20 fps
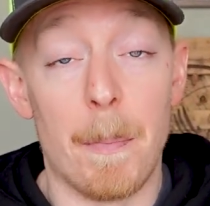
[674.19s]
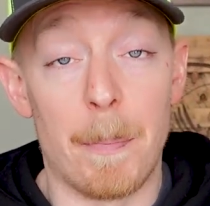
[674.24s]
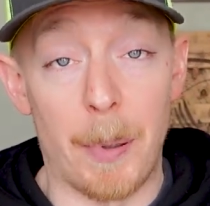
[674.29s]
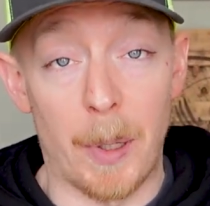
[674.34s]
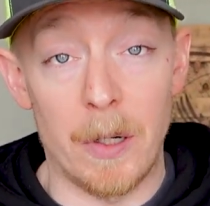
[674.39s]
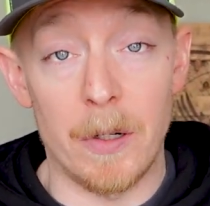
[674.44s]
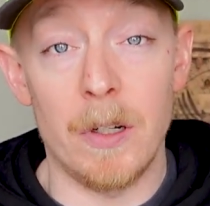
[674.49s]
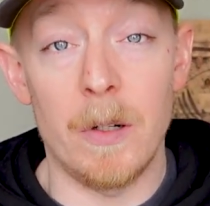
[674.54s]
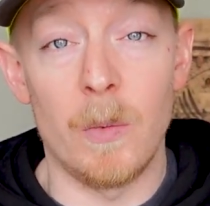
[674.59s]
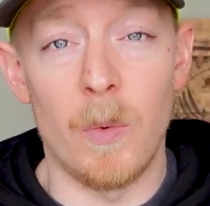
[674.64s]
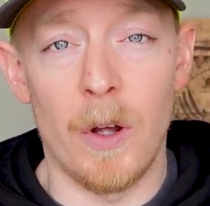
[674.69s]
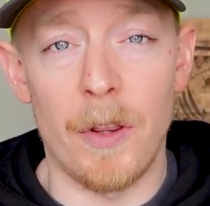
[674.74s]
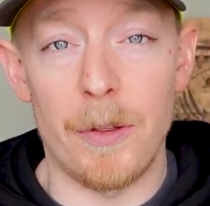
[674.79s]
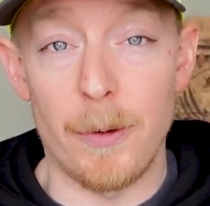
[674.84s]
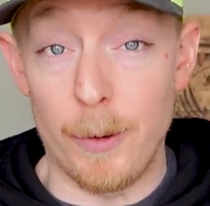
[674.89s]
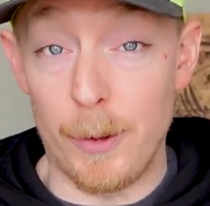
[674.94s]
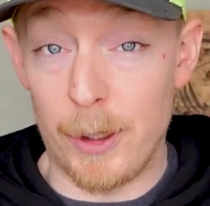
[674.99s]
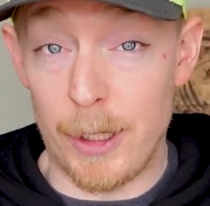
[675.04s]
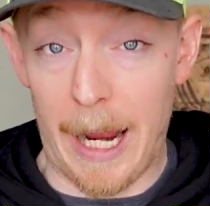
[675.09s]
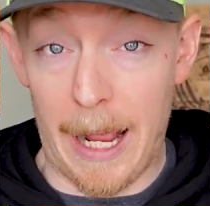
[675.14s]
burning one
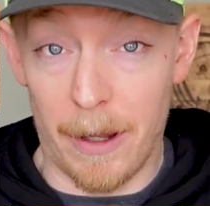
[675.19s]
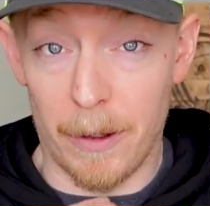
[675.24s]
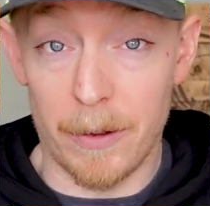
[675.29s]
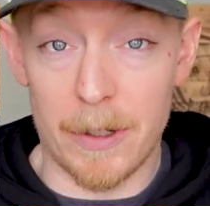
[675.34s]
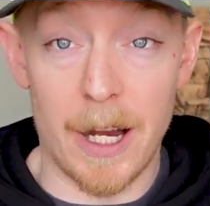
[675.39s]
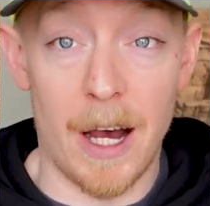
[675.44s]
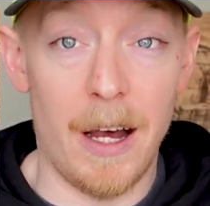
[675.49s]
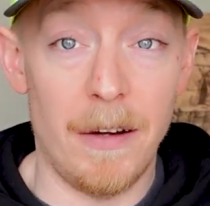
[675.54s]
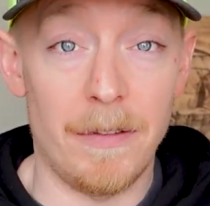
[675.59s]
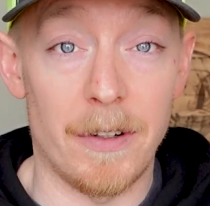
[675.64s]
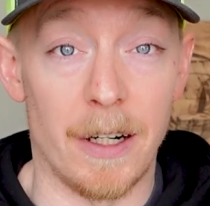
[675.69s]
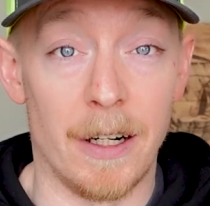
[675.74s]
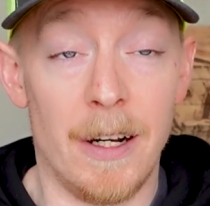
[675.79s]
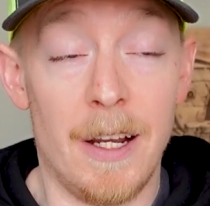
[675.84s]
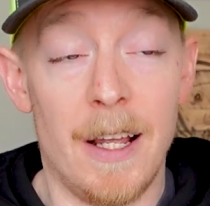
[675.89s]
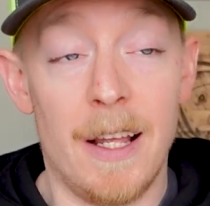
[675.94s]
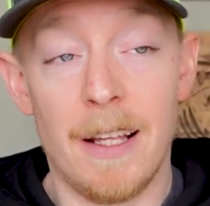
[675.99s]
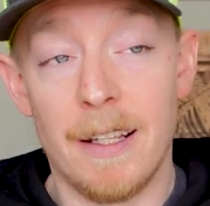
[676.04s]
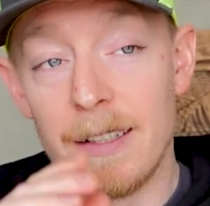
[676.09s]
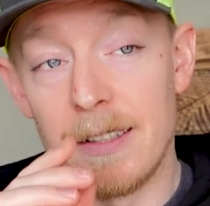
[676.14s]
through shallow cover.
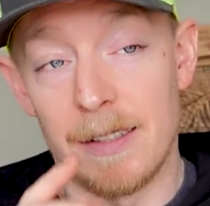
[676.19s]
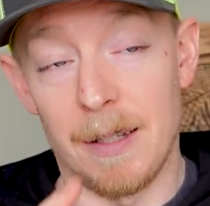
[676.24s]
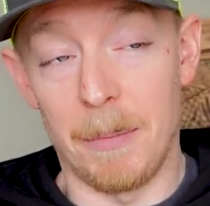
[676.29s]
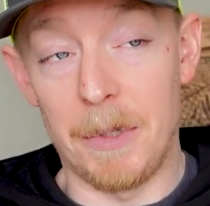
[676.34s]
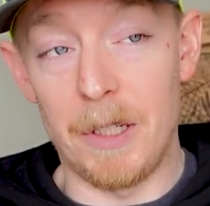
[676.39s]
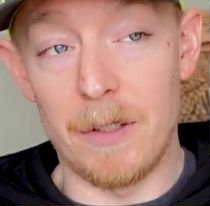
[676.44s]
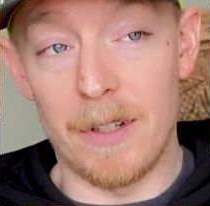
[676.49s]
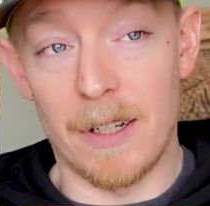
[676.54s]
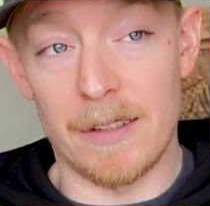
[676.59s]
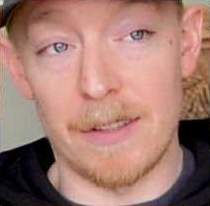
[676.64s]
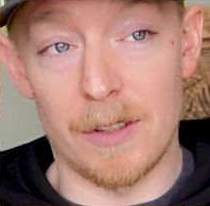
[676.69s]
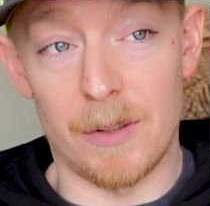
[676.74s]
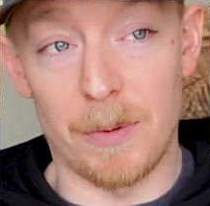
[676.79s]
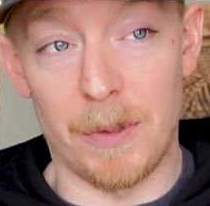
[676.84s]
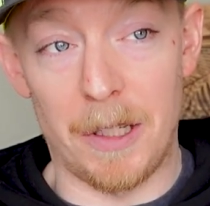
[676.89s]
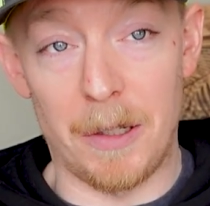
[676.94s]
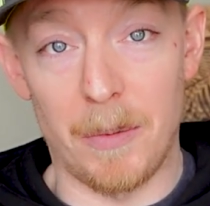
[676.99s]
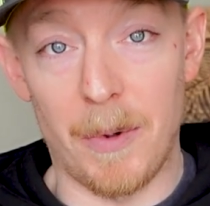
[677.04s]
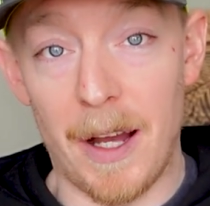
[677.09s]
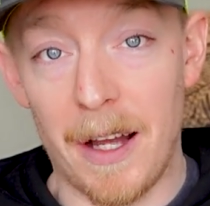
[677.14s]
Somebody who does this
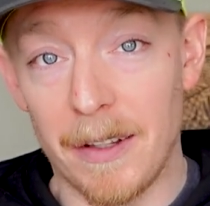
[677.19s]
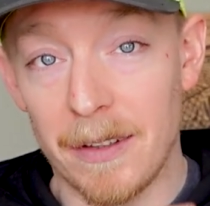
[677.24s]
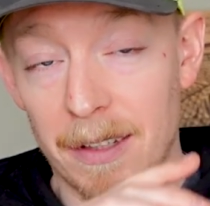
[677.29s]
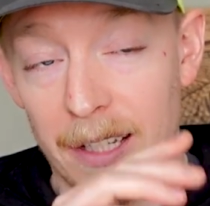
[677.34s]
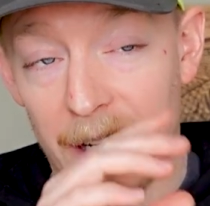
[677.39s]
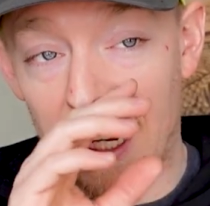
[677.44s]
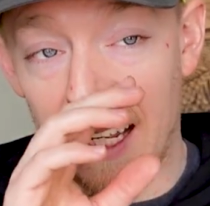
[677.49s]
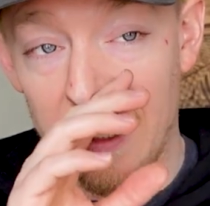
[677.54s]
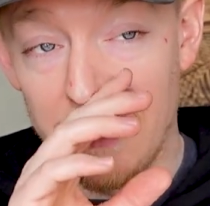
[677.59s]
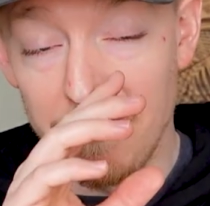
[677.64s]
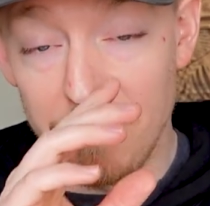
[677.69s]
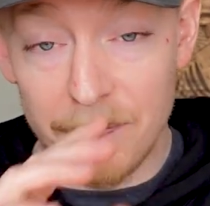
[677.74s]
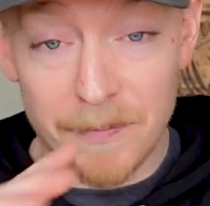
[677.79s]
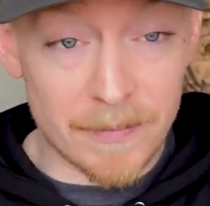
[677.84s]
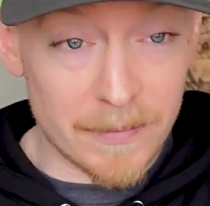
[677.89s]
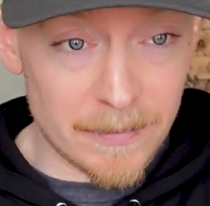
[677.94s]
really well that I, you